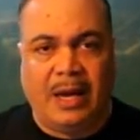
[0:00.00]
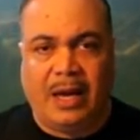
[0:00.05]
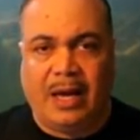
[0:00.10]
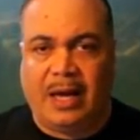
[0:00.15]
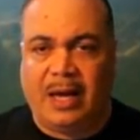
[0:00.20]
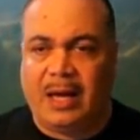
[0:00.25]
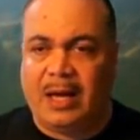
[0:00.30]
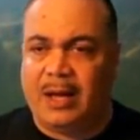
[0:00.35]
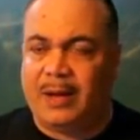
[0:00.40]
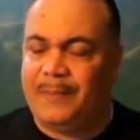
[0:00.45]

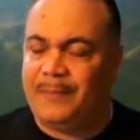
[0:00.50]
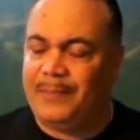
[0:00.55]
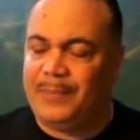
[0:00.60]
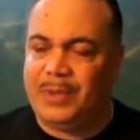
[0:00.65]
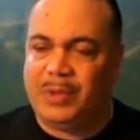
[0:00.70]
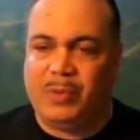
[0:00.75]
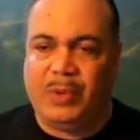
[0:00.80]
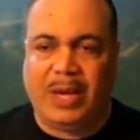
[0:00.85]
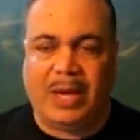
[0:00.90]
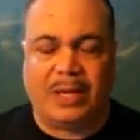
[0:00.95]
Uh,
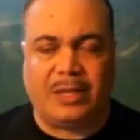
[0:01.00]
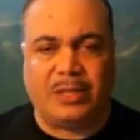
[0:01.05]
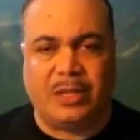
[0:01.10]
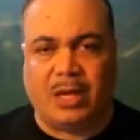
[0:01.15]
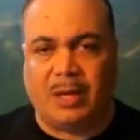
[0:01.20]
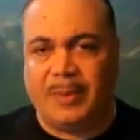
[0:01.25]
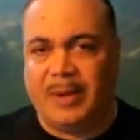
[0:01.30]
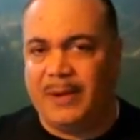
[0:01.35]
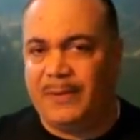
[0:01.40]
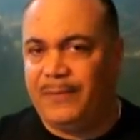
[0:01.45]
we got to
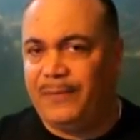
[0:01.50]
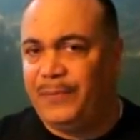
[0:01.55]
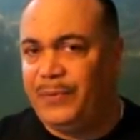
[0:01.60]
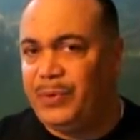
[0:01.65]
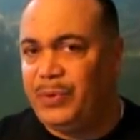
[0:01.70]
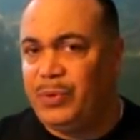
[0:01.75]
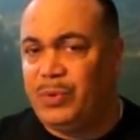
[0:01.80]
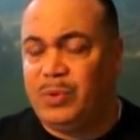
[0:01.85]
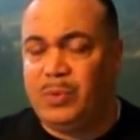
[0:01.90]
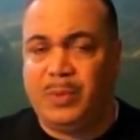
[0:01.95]
talk about
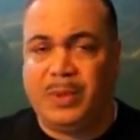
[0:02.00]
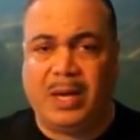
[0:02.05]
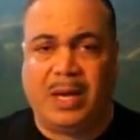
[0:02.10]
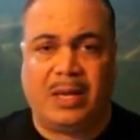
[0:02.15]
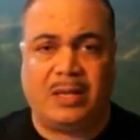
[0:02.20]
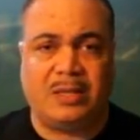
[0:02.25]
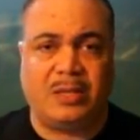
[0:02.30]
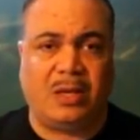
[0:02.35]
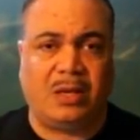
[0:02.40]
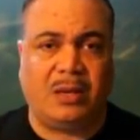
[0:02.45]
food. We
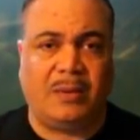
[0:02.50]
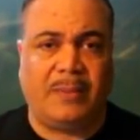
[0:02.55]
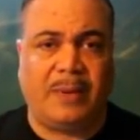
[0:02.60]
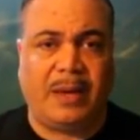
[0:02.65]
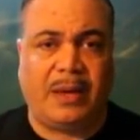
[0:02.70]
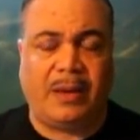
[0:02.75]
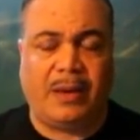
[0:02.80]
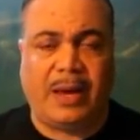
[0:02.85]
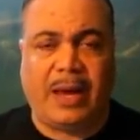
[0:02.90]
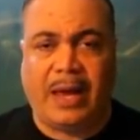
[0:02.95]
got to talk
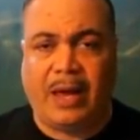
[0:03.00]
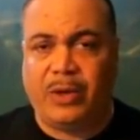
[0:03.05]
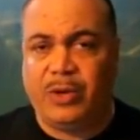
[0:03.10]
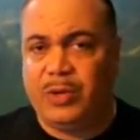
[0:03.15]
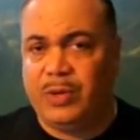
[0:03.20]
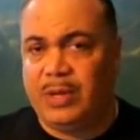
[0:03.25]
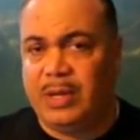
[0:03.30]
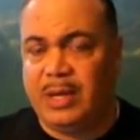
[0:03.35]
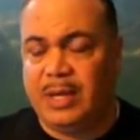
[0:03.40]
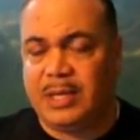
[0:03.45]
about how
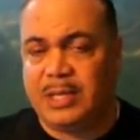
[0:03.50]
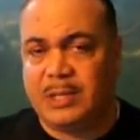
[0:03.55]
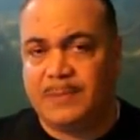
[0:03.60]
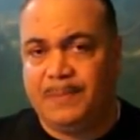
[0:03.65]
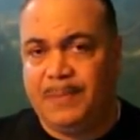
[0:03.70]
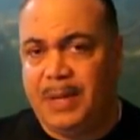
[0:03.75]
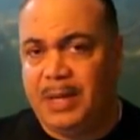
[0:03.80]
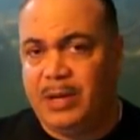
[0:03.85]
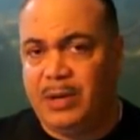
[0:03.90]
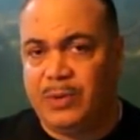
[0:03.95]
you can get
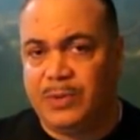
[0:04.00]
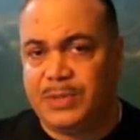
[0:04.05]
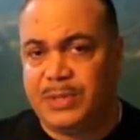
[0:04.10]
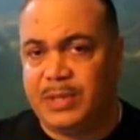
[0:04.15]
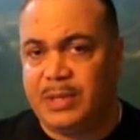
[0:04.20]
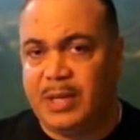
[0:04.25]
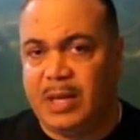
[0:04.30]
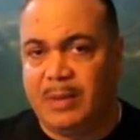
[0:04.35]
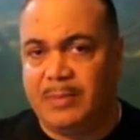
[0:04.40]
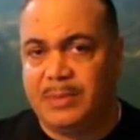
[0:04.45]
speakers
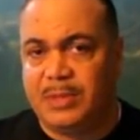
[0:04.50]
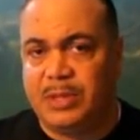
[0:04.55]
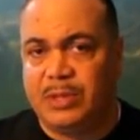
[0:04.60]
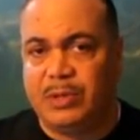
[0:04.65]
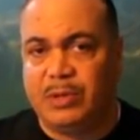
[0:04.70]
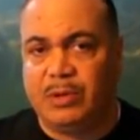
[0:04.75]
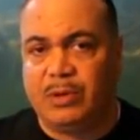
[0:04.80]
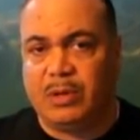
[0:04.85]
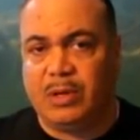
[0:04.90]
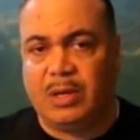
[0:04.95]
to come to
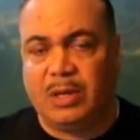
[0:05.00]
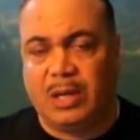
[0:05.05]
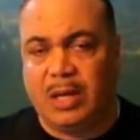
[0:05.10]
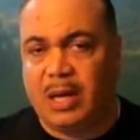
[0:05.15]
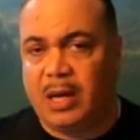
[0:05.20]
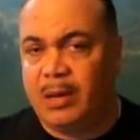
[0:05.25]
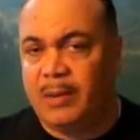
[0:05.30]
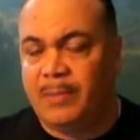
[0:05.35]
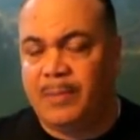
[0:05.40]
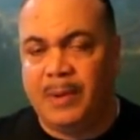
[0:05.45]
your
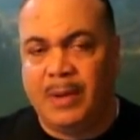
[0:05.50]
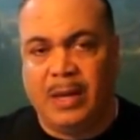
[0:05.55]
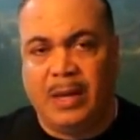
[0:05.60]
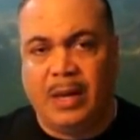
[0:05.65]
club.